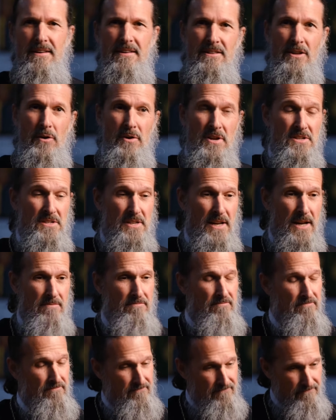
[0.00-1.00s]
No, he said,
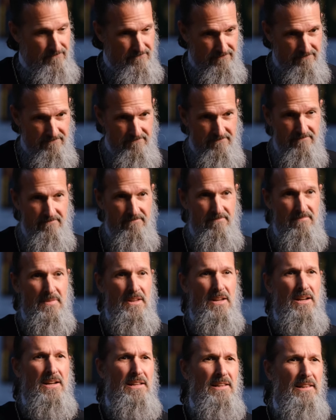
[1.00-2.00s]

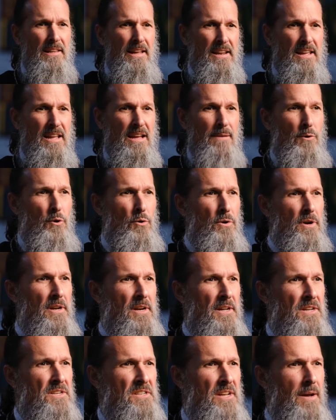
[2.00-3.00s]
Let him who can
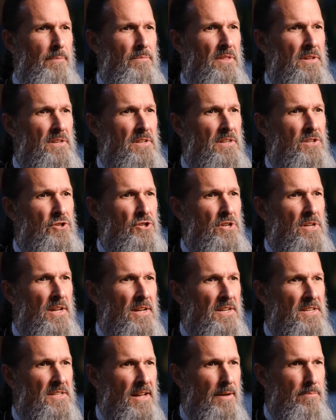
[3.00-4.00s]
accept the teaching
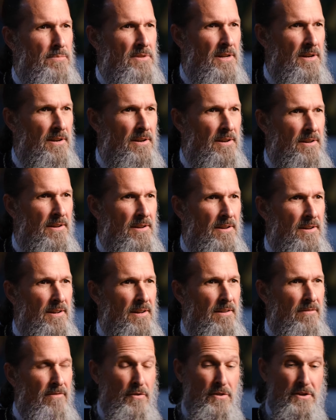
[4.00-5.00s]
accept it.
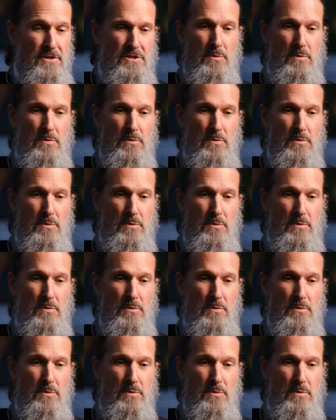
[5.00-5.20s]
For this